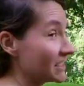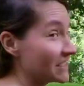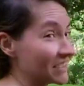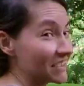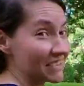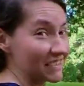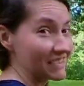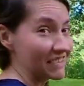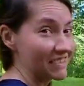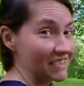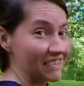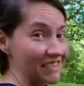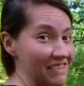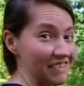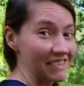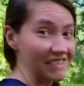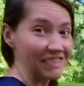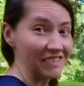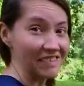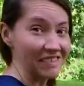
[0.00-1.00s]
it's a little
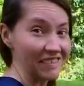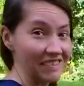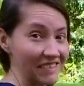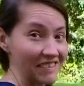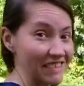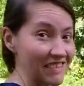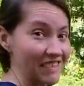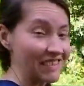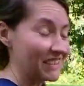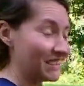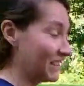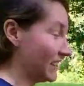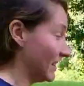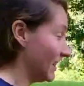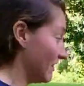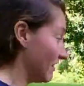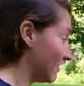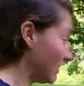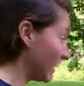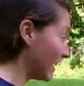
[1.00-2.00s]
bit complicated.
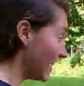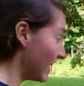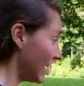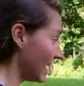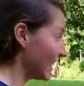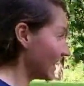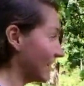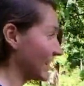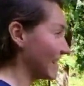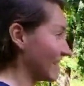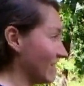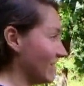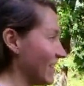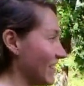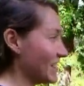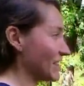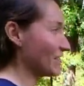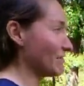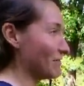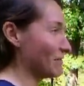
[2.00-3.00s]
Fun.
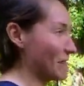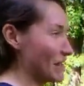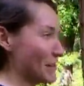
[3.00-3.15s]
What's a big